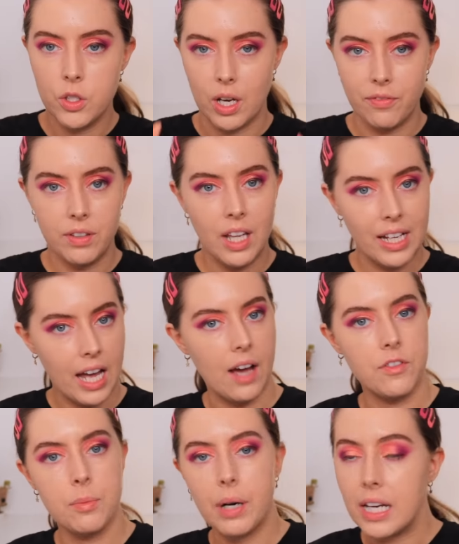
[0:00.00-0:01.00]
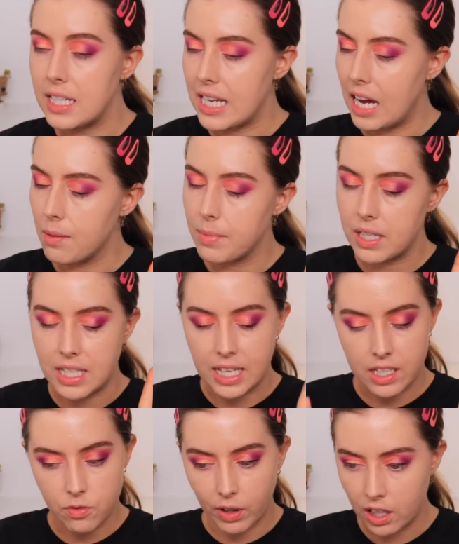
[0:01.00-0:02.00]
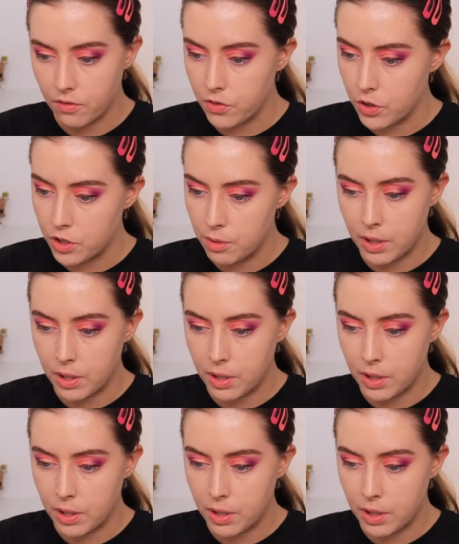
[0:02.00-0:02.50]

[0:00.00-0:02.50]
So I feel like I have to break it down because it is very confusing